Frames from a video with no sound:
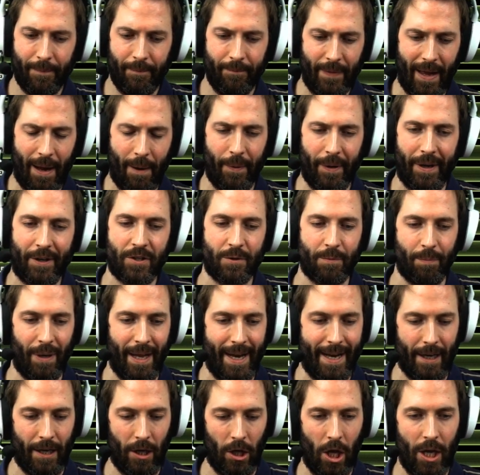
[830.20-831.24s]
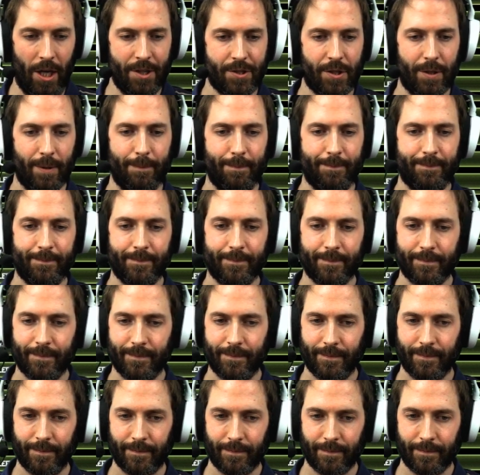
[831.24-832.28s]
That would explain a lot.
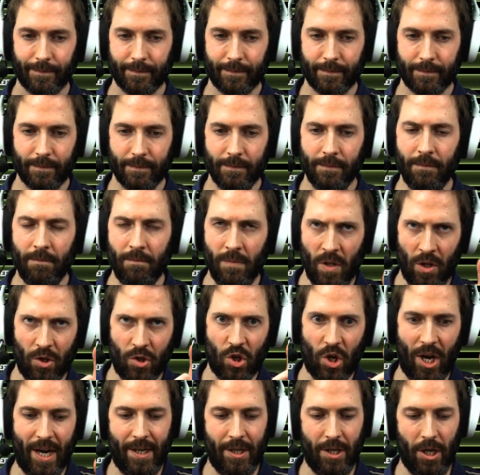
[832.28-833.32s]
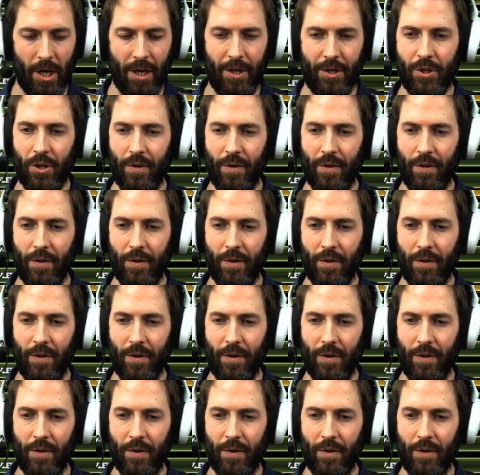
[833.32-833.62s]
Chain gun,